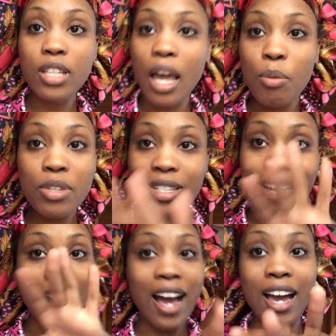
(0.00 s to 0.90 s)
And I wasn't
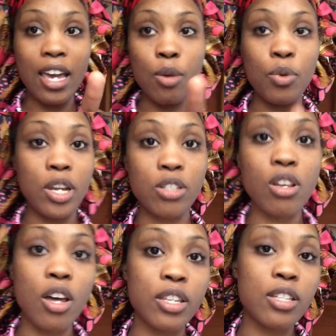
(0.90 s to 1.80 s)
high when I
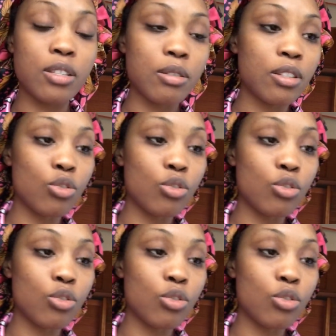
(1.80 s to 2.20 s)
saw this.